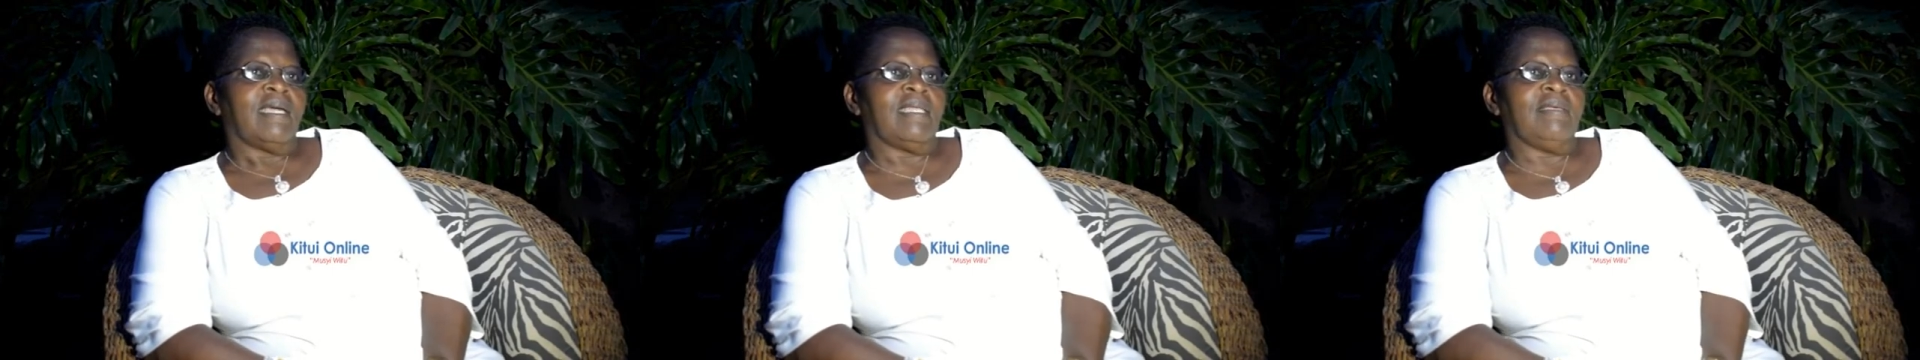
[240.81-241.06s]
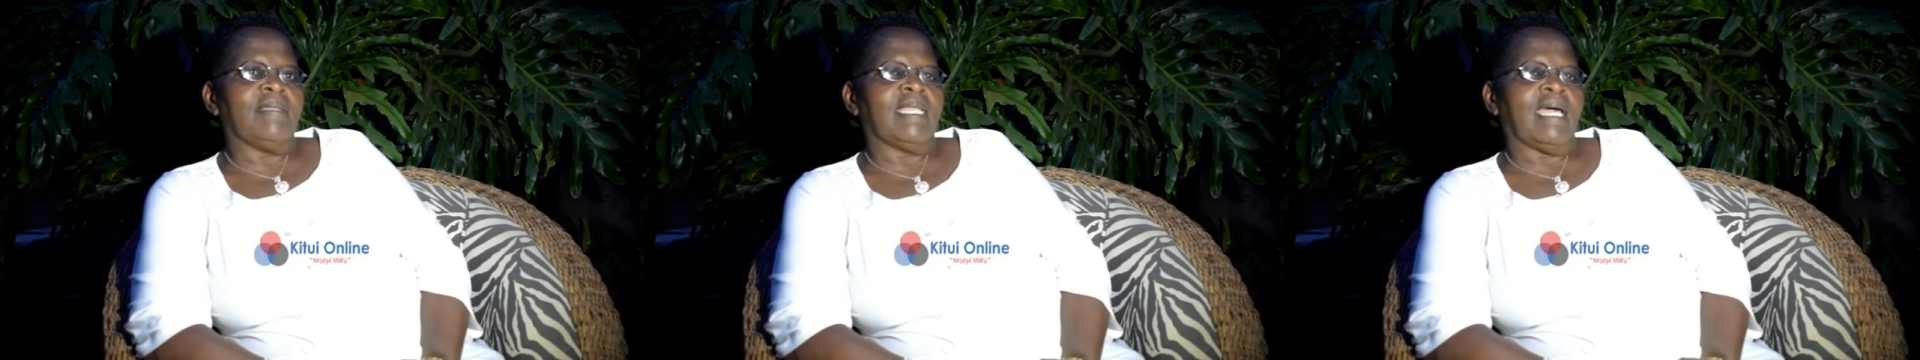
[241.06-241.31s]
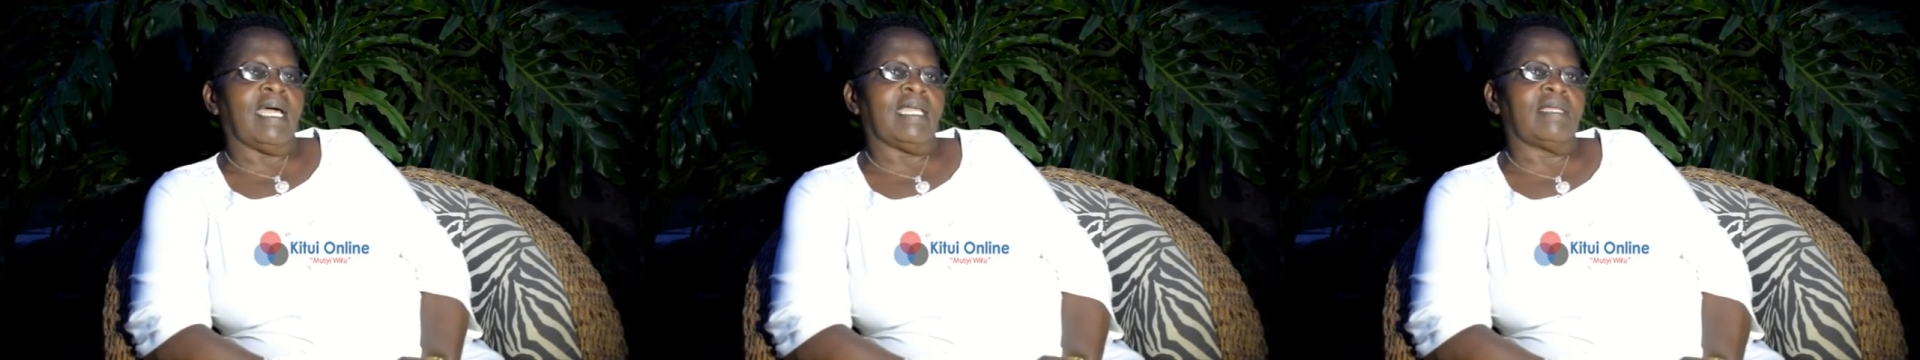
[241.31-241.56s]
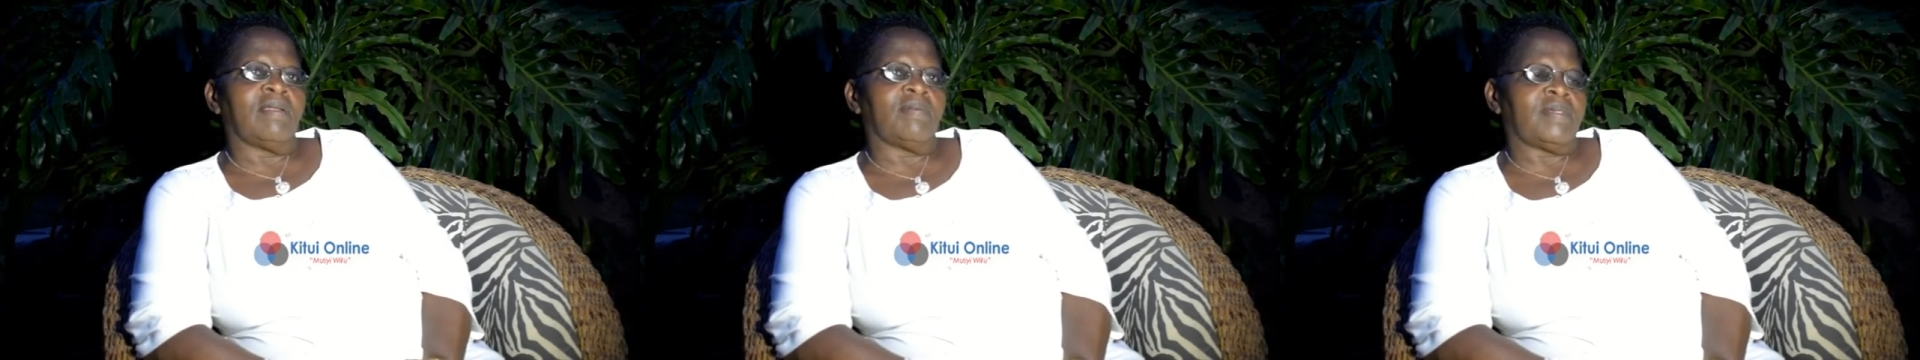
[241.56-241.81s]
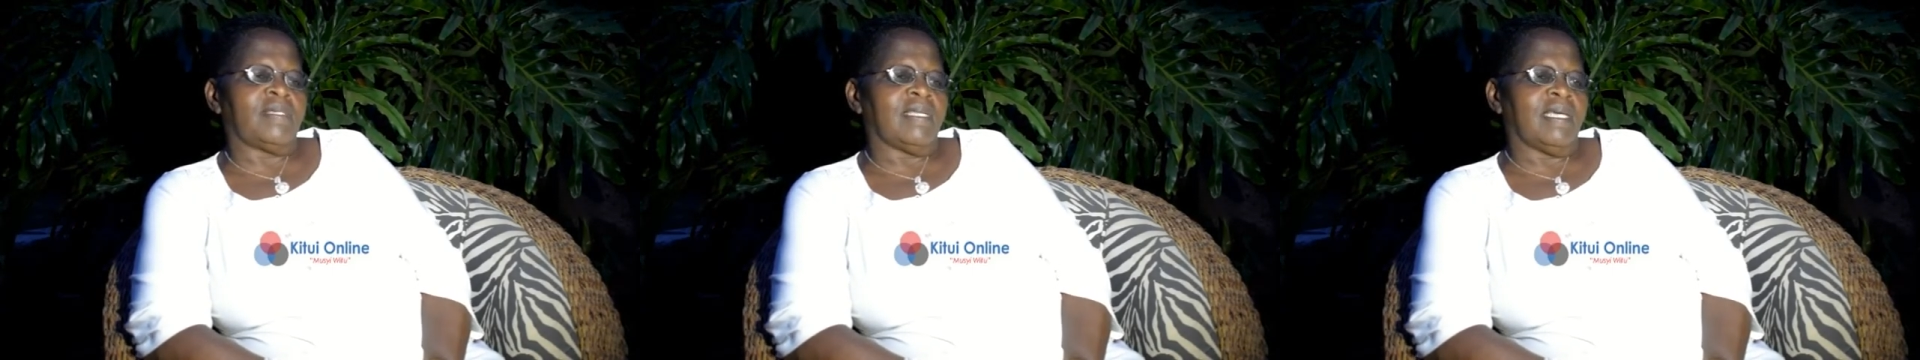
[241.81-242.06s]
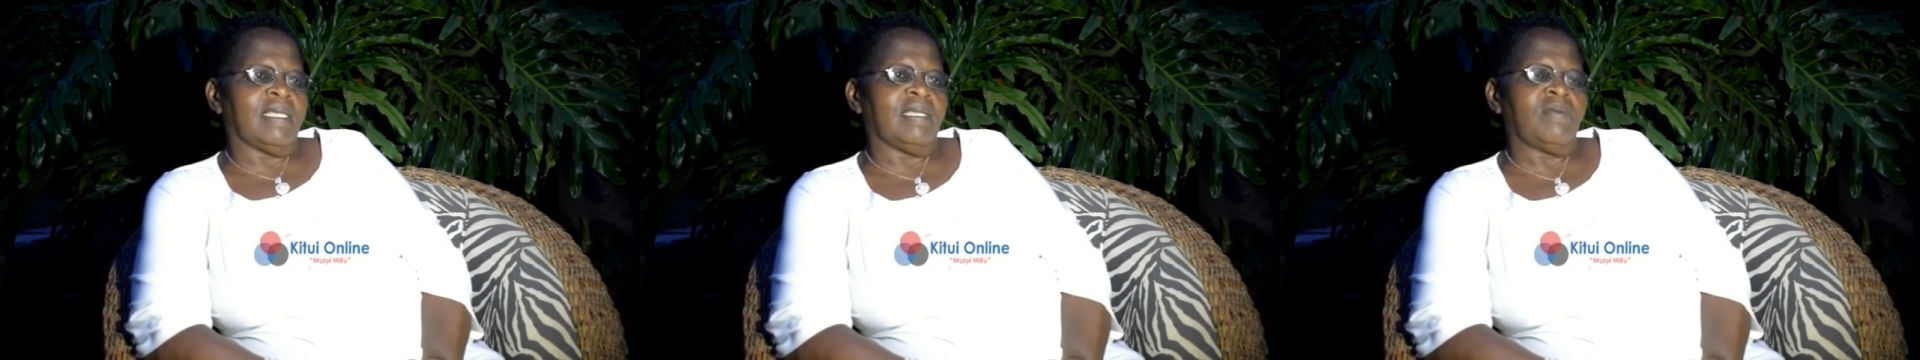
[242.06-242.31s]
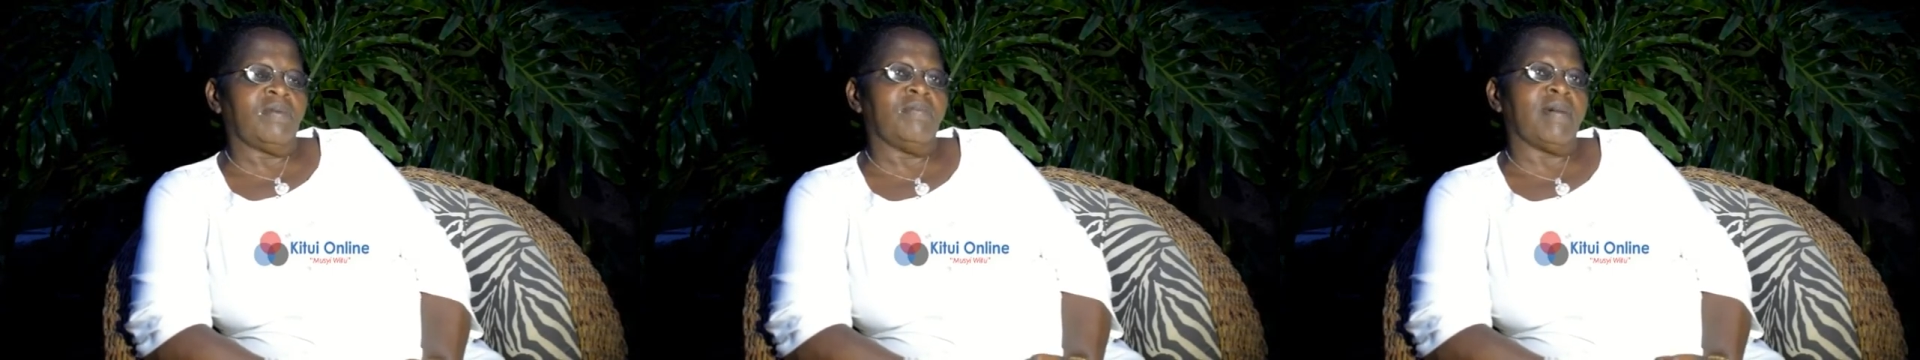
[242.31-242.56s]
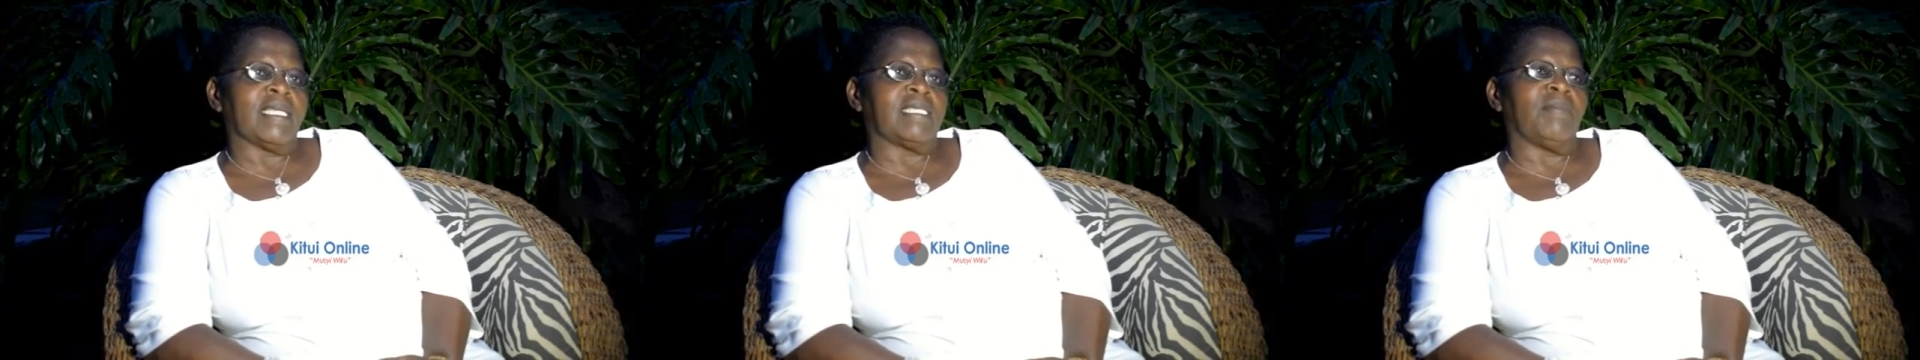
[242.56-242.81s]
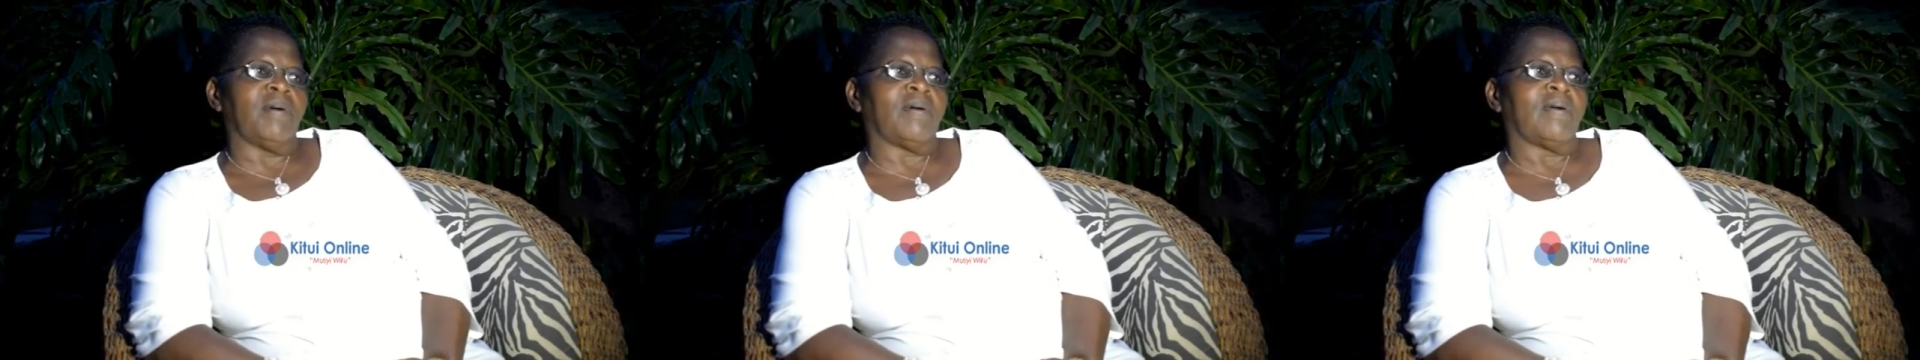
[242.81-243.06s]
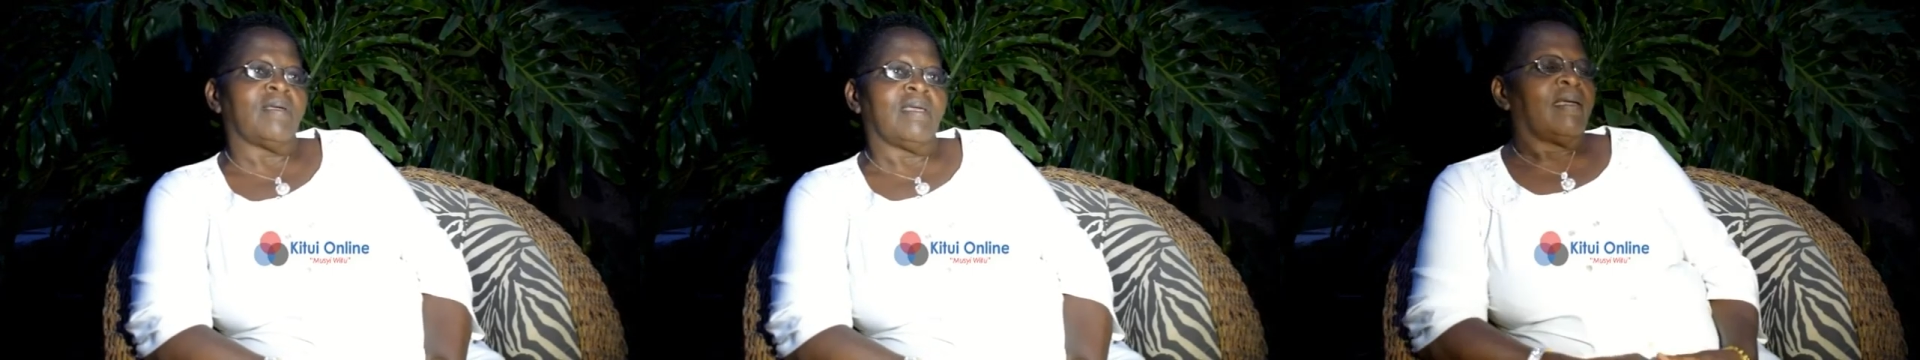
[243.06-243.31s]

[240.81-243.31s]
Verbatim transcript: and even uh, adopt and do much more.